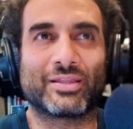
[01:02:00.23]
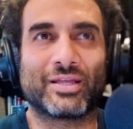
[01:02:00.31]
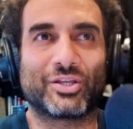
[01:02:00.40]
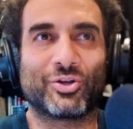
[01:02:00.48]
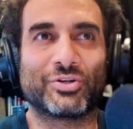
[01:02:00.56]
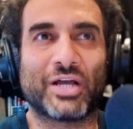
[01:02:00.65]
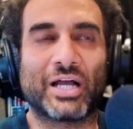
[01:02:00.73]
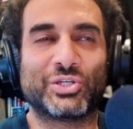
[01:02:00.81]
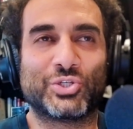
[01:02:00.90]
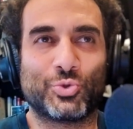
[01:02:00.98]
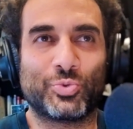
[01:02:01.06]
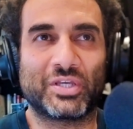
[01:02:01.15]
that you're not
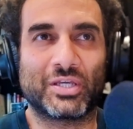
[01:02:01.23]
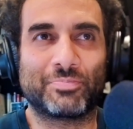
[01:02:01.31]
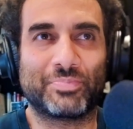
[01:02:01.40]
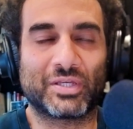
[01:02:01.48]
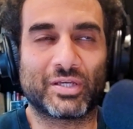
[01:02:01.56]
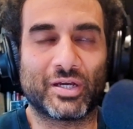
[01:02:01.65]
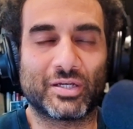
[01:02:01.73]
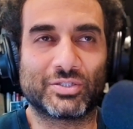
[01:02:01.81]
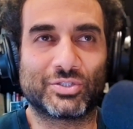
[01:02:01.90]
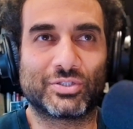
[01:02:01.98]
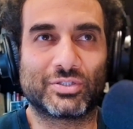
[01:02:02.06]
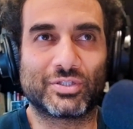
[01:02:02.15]
doing it
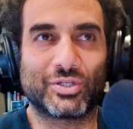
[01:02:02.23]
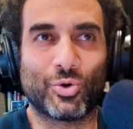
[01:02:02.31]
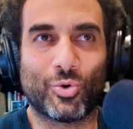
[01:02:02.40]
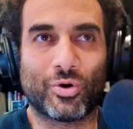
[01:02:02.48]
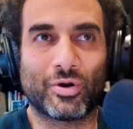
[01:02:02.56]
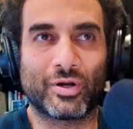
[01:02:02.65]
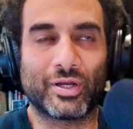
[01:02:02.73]
because you're